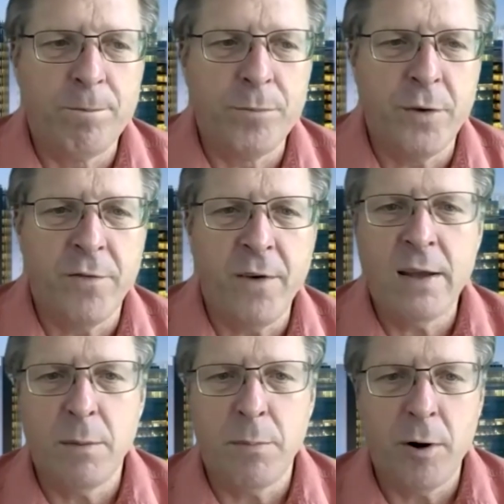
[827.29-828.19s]

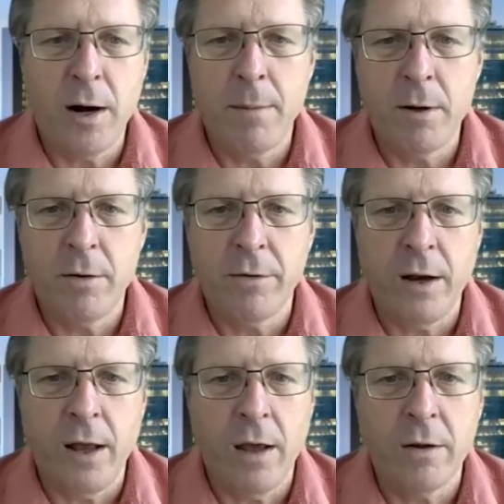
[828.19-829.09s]
define the parameters
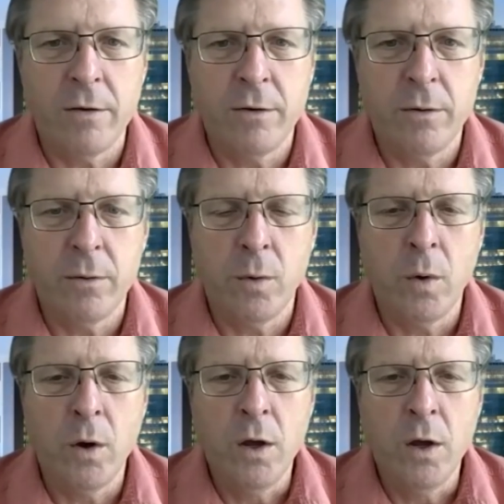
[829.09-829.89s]
on how to do